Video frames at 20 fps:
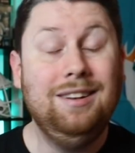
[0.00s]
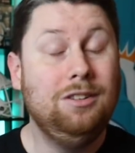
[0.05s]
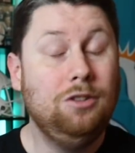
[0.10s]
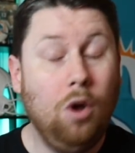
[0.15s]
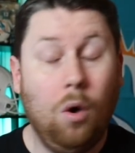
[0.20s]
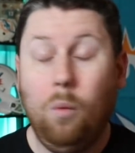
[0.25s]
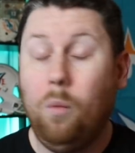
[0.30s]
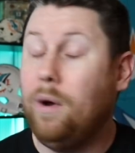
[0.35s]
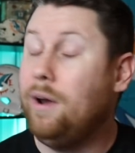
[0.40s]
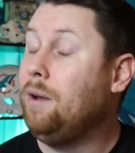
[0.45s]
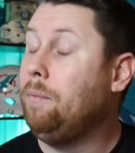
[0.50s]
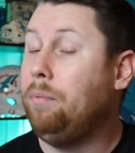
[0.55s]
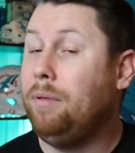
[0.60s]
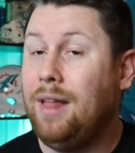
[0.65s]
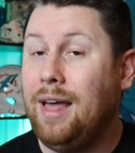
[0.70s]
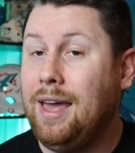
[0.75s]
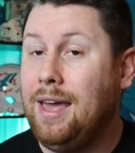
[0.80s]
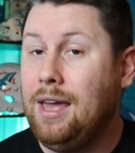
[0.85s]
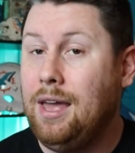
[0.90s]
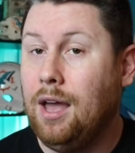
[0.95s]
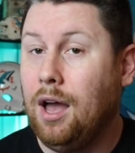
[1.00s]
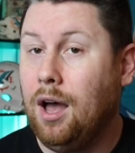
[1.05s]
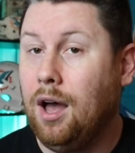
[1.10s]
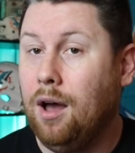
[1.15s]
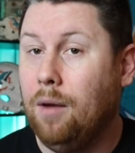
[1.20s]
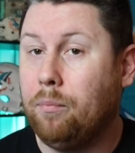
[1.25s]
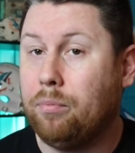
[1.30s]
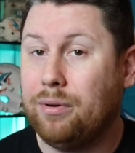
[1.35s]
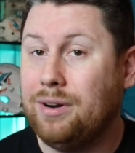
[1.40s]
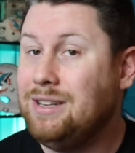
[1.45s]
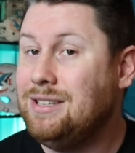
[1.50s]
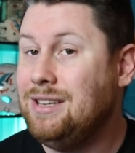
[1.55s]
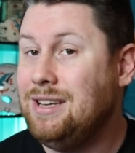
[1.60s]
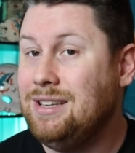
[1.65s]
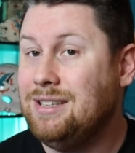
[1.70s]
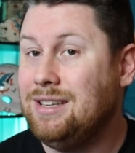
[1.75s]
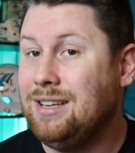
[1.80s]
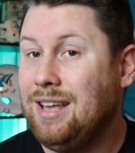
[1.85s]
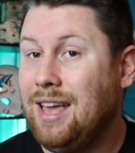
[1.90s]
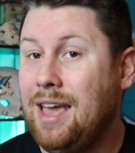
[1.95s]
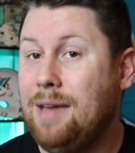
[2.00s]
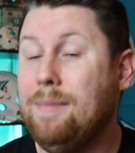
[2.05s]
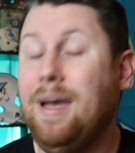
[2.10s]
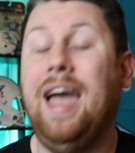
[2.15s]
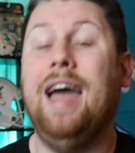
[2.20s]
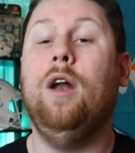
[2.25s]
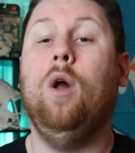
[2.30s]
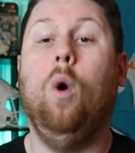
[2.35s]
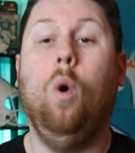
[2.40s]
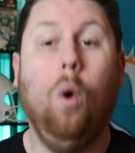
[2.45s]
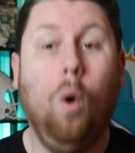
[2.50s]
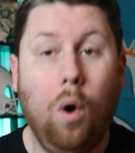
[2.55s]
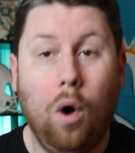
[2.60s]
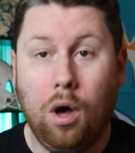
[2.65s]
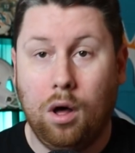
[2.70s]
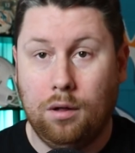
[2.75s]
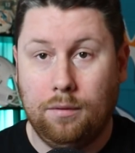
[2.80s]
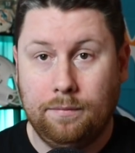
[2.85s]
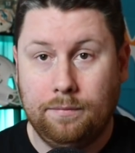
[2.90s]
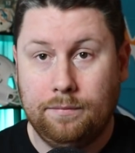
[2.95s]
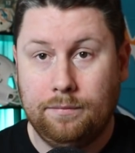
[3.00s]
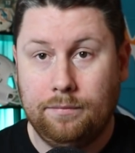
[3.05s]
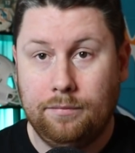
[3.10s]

don't want to play a preseason game at all.